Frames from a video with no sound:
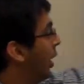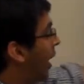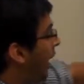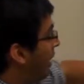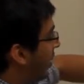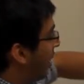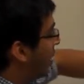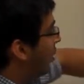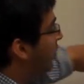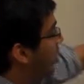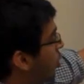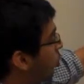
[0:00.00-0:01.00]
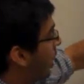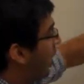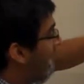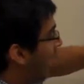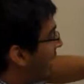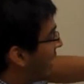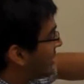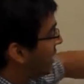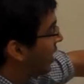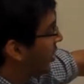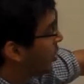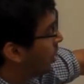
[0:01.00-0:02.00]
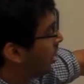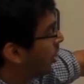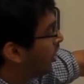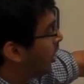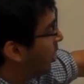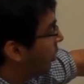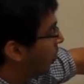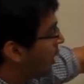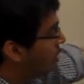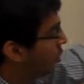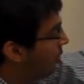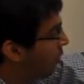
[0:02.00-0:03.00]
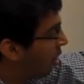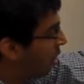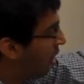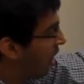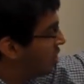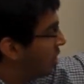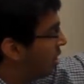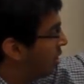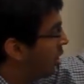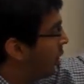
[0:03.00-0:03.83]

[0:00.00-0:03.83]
And then we do an NRZ encoding on it, we do the modulation,